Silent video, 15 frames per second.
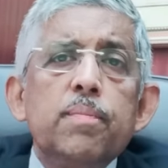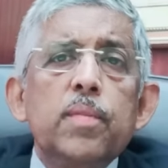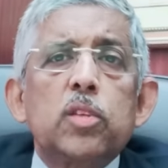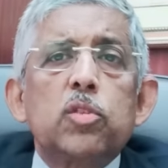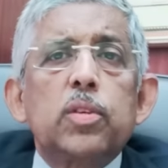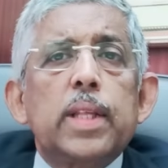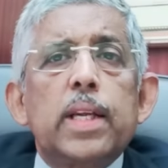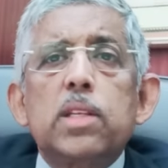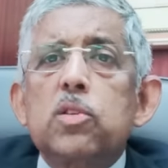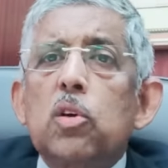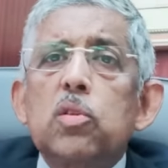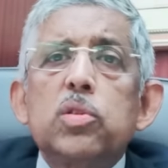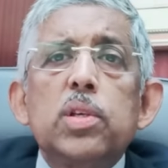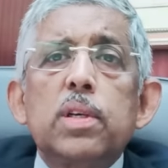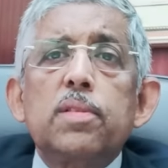so that is
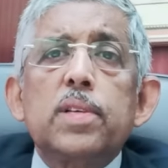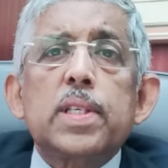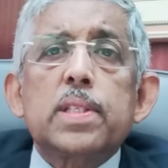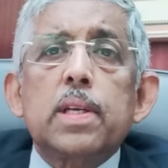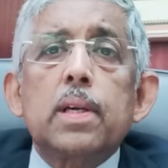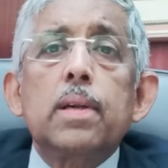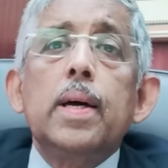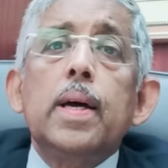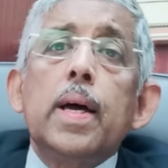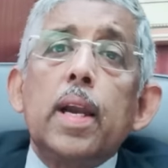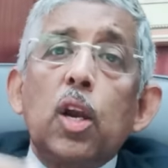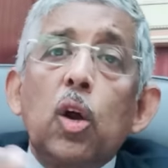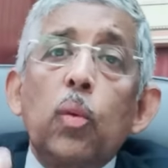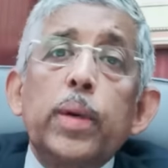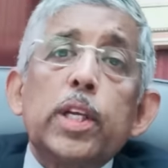also reversal.
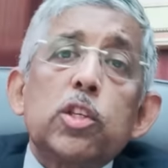Now, when